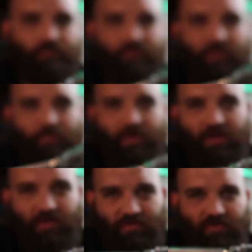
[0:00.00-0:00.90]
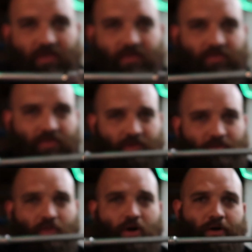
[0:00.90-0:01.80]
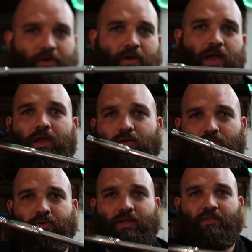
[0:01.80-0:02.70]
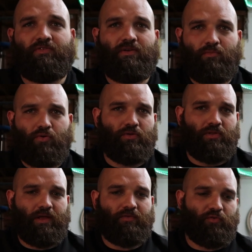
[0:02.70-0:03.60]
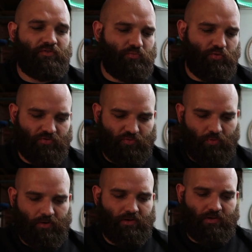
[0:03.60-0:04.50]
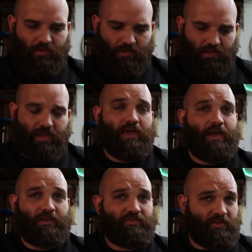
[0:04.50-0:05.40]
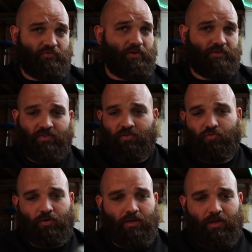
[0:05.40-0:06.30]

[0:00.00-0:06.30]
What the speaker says: Just because the longer handle gets you more leverage, more torque, etc., etc.